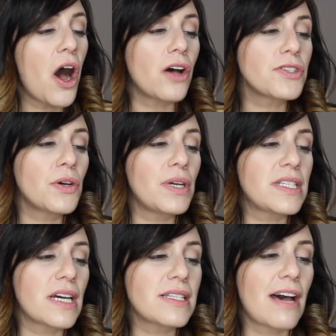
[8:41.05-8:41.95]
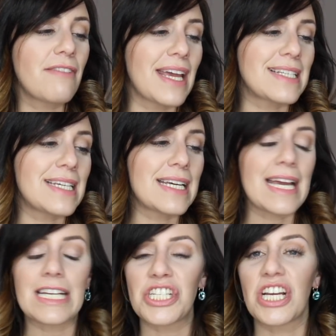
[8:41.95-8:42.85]
Also, it does have
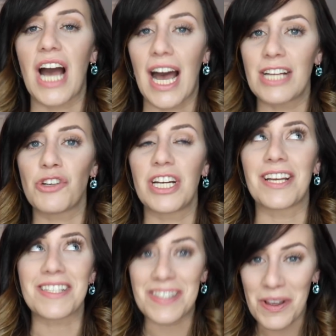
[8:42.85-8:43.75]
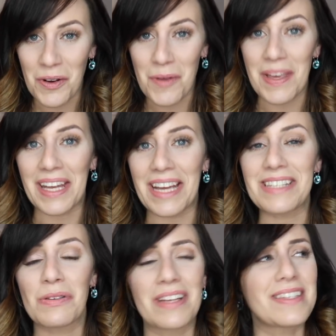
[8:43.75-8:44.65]
anti-aging hydrating serum in
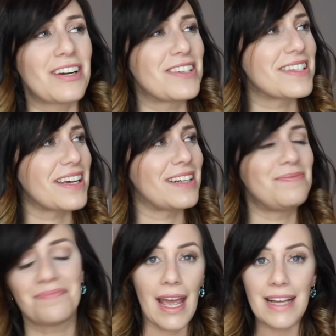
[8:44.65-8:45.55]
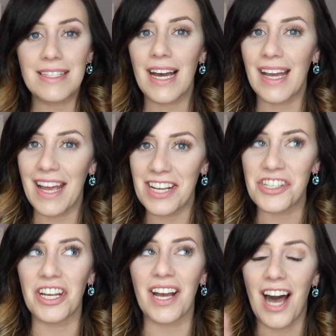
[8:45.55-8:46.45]
it. That's hard to say.
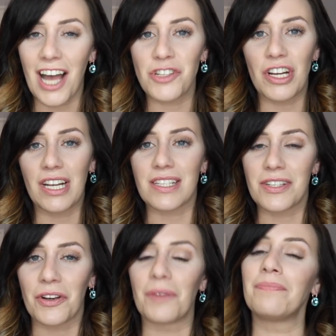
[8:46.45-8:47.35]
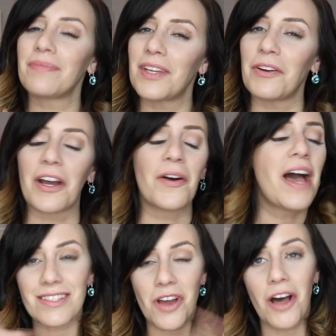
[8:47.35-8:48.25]
Anti-aging hydrating serum. There we go.
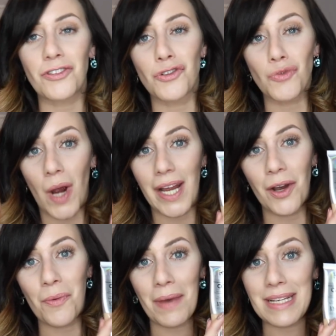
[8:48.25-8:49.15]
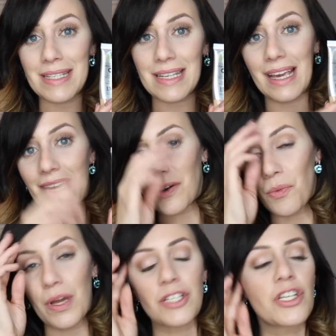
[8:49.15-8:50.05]
Does not dry out my
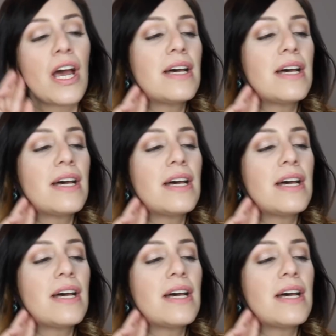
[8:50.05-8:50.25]
skin, which